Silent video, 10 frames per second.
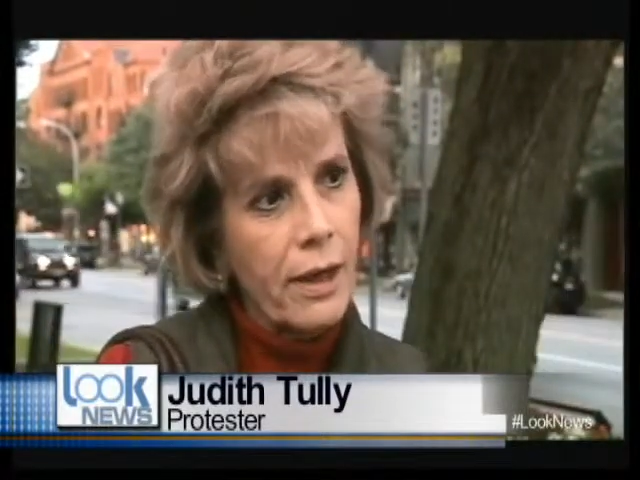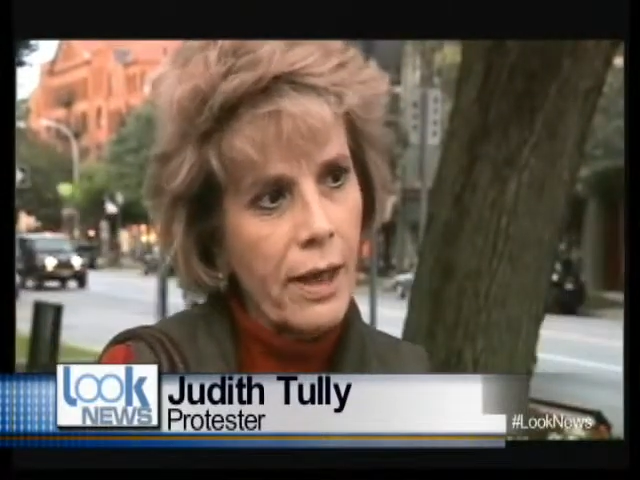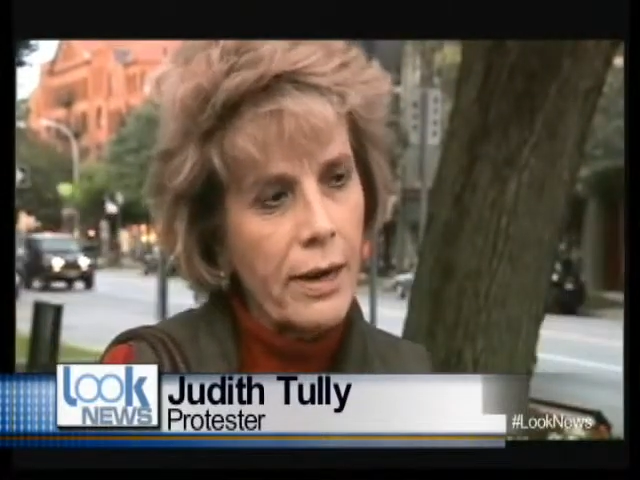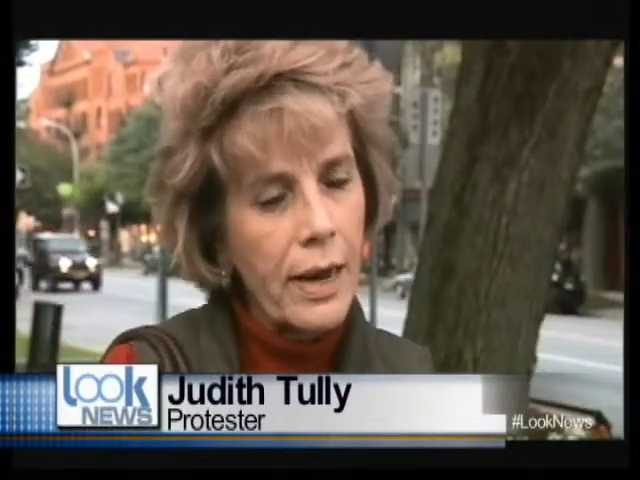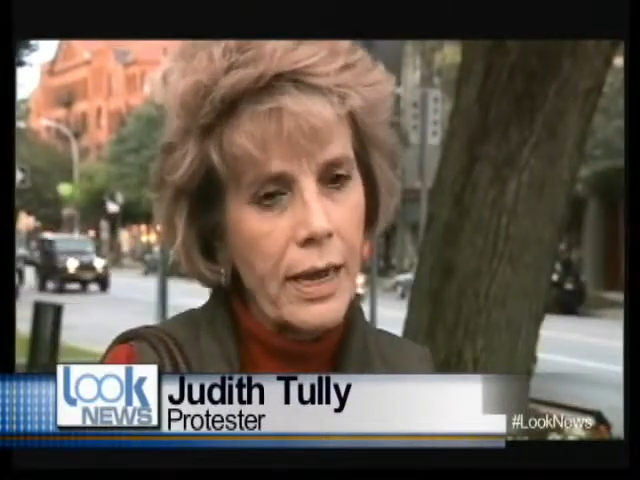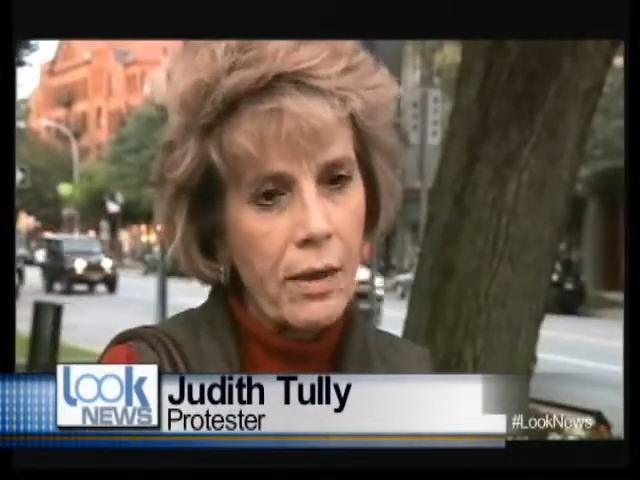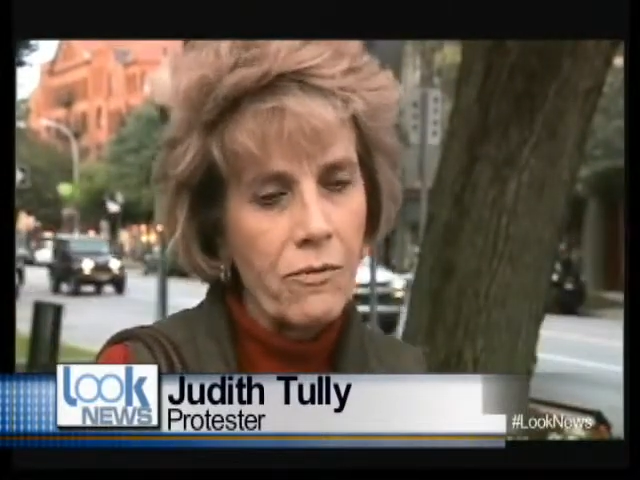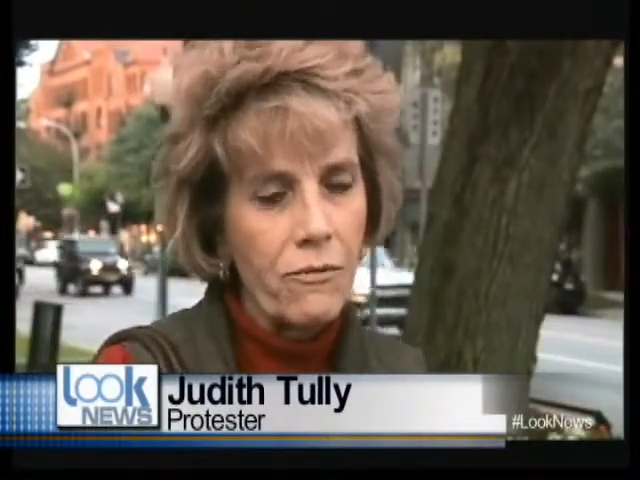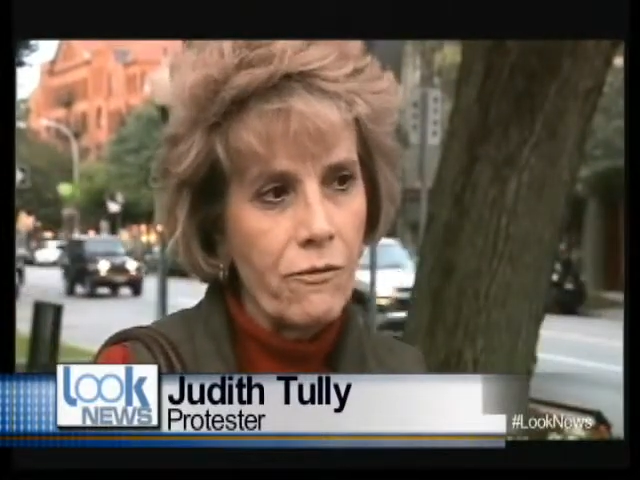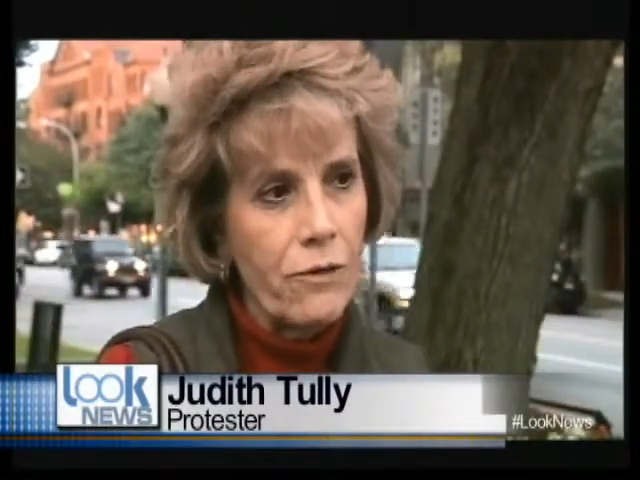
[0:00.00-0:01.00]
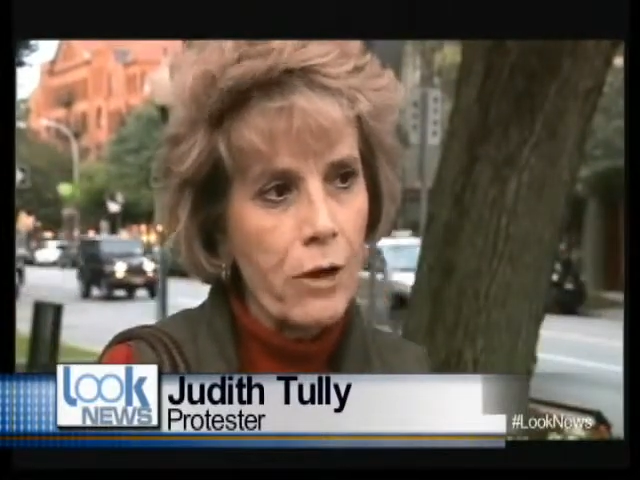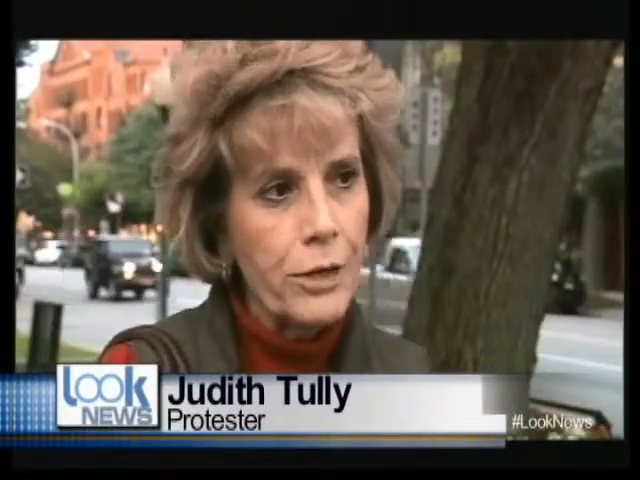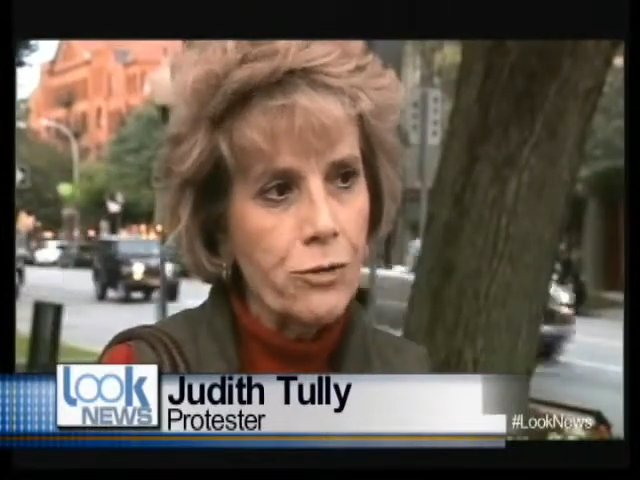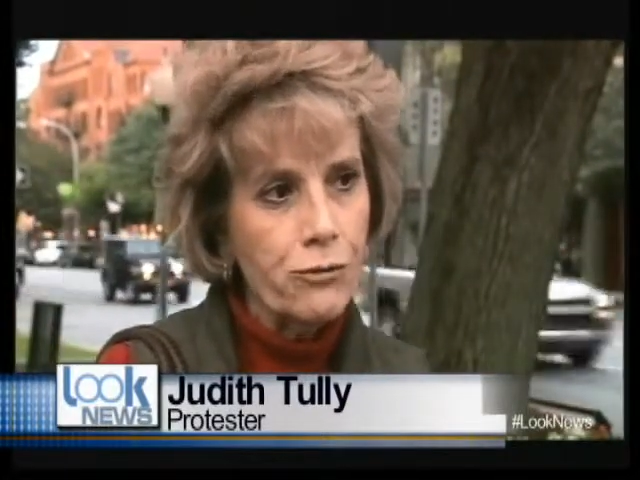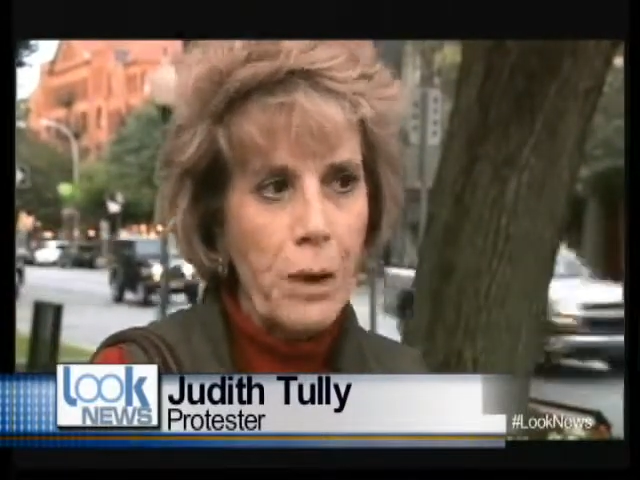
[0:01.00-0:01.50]
and I am
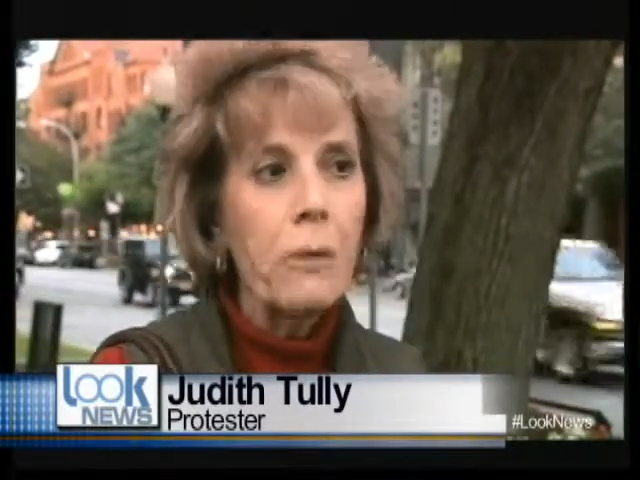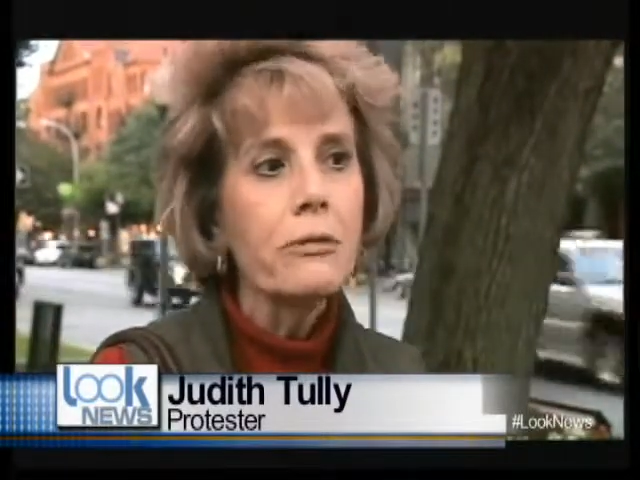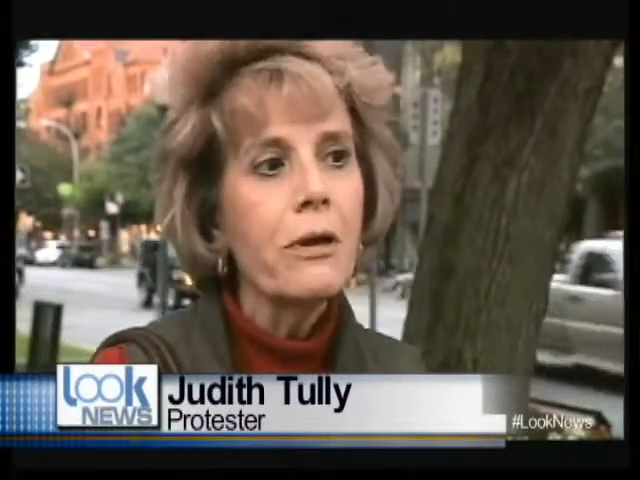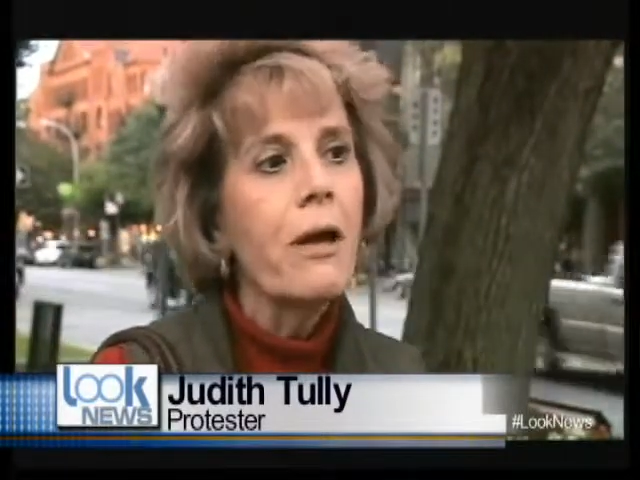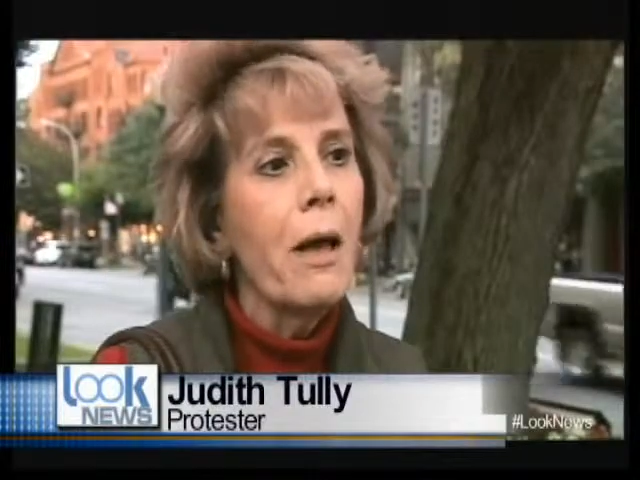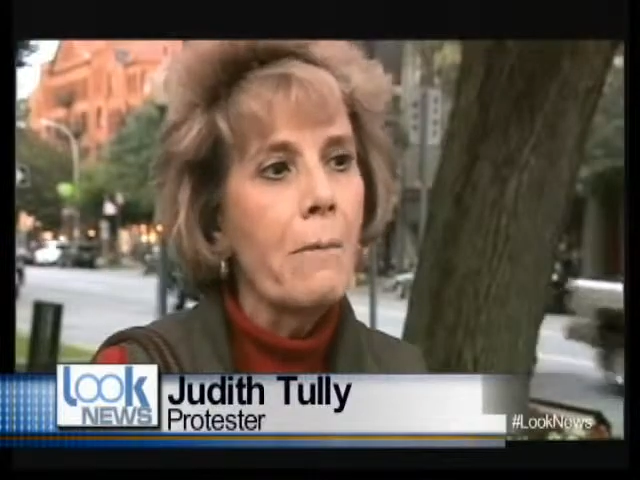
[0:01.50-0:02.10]
very troubled